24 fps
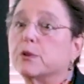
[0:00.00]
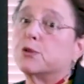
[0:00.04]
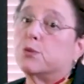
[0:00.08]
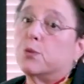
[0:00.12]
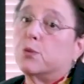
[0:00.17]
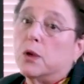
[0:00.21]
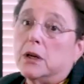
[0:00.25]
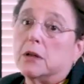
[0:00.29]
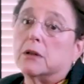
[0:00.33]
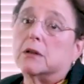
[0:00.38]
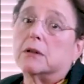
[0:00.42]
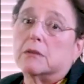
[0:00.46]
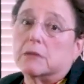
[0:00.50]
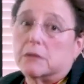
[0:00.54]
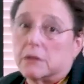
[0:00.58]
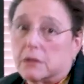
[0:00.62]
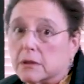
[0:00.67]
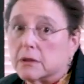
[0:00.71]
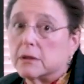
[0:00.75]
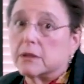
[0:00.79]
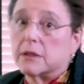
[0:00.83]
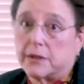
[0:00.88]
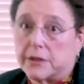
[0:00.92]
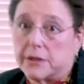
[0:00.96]
which
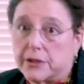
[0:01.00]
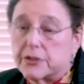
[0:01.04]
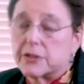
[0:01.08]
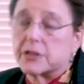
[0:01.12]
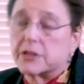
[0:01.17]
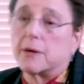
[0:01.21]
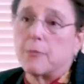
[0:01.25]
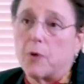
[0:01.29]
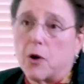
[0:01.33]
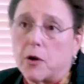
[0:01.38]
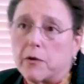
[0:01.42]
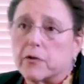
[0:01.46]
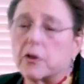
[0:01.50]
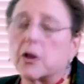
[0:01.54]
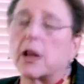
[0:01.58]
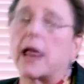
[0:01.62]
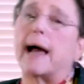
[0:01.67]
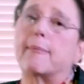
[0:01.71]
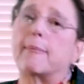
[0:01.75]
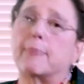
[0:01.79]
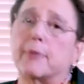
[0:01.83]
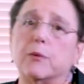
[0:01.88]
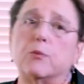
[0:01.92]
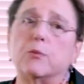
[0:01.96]
there's some
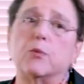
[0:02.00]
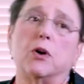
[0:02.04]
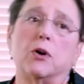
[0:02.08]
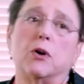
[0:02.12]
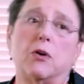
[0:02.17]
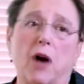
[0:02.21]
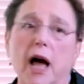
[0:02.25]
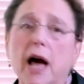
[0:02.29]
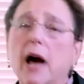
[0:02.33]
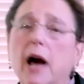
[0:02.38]
overlap, it will